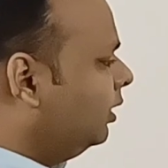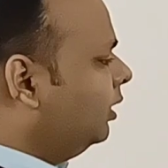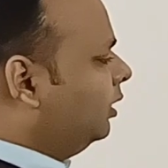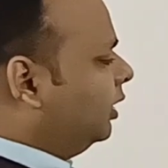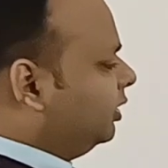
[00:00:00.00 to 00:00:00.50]

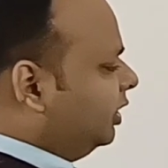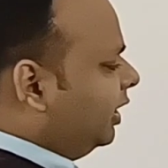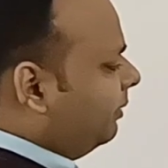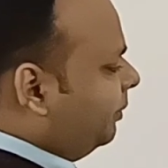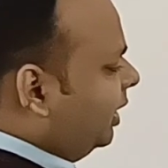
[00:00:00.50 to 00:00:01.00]
the
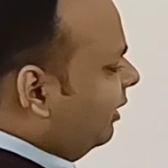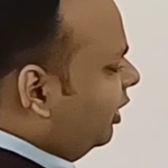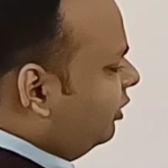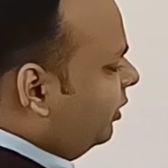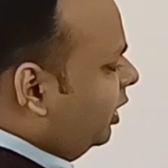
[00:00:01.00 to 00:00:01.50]
cAMP levels
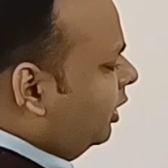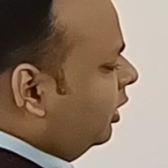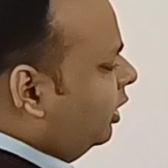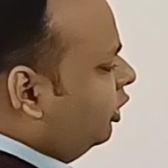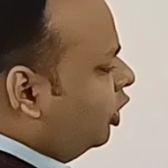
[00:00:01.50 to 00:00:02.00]
will
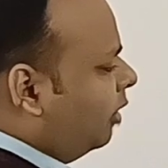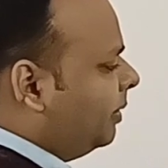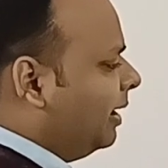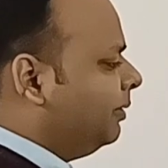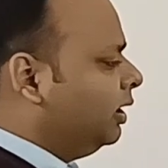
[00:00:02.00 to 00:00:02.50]
drop
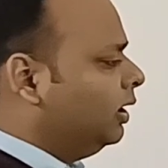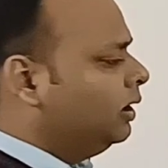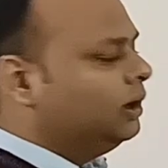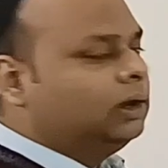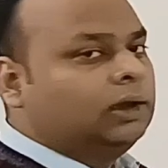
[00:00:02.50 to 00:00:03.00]
rapidly,